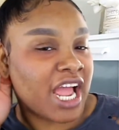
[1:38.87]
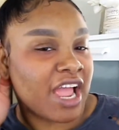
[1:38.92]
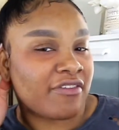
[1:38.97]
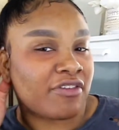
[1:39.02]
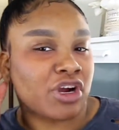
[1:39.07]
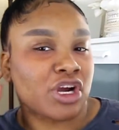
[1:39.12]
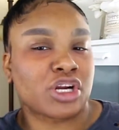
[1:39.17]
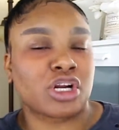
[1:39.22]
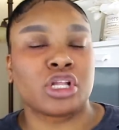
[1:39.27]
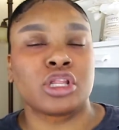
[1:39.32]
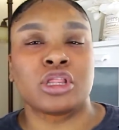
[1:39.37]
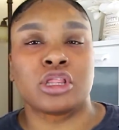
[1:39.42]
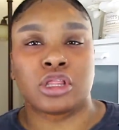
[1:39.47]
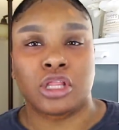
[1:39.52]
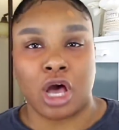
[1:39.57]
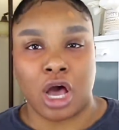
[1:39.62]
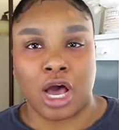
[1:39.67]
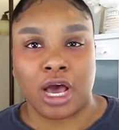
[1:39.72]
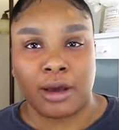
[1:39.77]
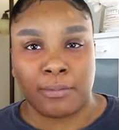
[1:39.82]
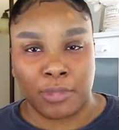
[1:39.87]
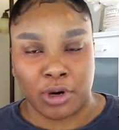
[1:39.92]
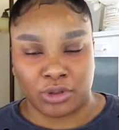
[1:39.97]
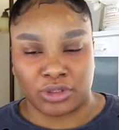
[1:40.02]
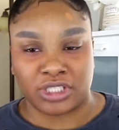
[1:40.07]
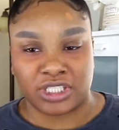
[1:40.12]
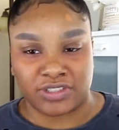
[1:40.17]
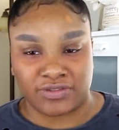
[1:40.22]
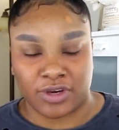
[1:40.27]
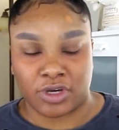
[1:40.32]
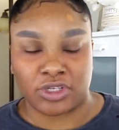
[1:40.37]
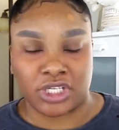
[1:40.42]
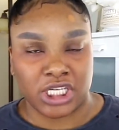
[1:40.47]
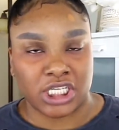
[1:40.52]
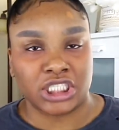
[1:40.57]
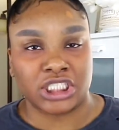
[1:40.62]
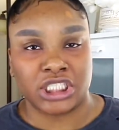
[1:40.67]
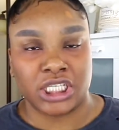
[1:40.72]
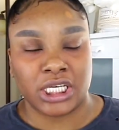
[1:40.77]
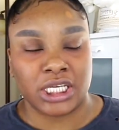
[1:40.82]
I've heard a lot about this
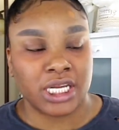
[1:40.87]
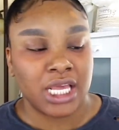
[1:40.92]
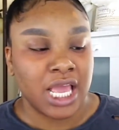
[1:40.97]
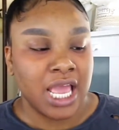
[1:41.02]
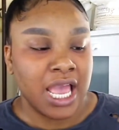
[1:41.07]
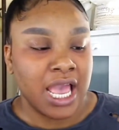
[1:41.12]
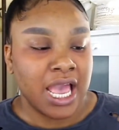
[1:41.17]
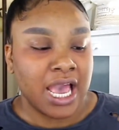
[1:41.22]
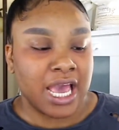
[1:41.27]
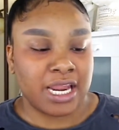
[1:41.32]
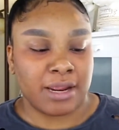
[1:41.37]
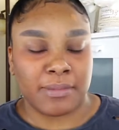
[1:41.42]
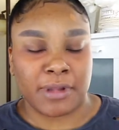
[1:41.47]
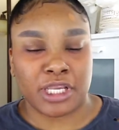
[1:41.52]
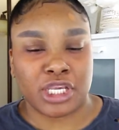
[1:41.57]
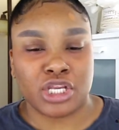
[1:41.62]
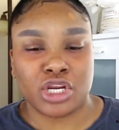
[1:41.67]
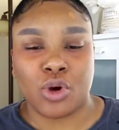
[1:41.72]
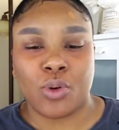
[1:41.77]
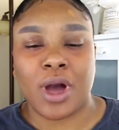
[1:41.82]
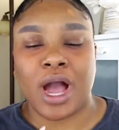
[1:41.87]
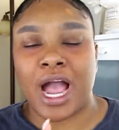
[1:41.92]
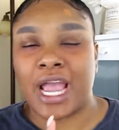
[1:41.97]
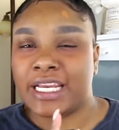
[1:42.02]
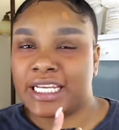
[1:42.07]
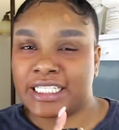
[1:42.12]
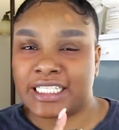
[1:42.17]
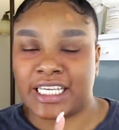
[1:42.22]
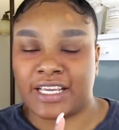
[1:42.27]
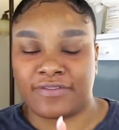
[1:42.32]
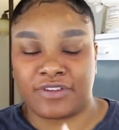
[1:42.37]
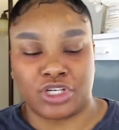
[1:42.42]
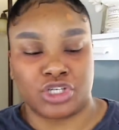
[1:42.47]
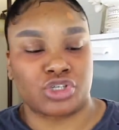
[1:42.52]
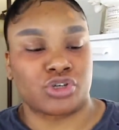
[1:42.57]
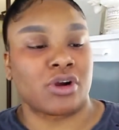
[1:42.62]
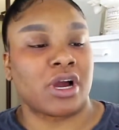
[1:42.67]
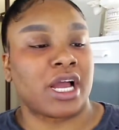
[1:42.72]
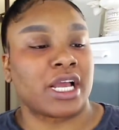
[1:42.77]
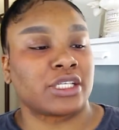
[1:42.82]
foundation, and I'm like, you know what, I need to give it a
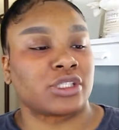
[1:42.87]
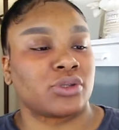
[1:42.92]
try.